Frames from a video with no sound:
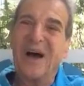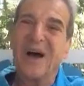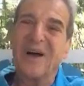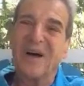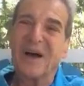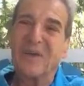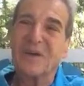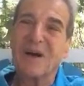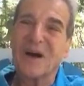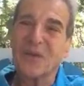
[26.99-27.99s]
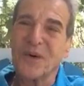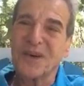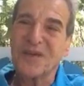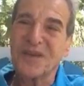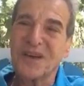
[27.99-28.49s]
All right, what about
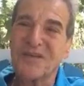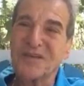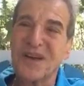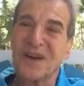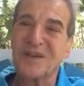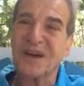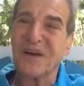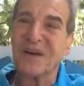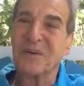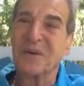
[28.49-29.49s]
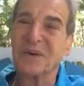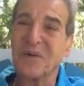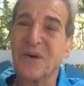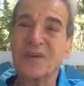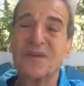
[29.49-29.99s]
Greece? They've settled now, huh? Well, the
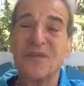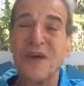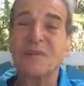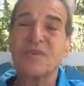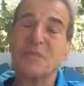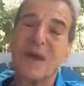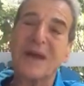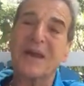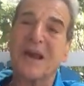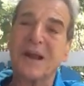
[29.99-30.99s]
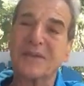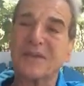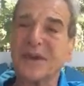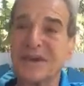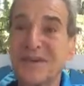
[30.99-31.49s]
Greeks are famous for backing out of
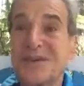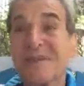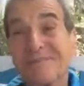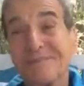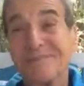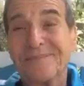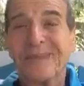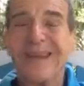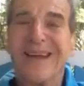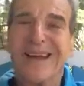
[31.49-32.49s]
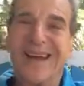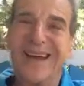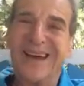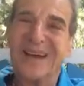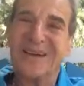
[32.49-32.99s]
things.
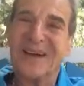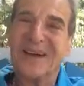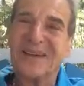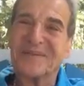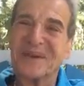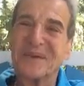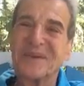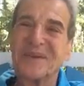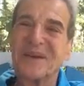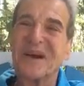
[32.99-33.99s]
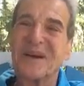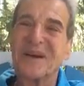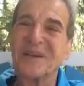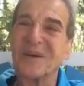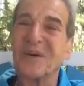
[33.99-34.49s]
And they're out
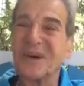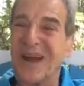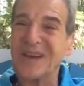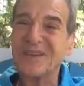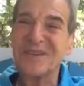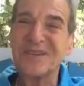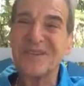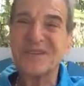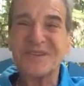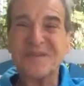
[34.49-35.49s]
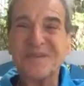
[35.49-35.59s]
on their own asses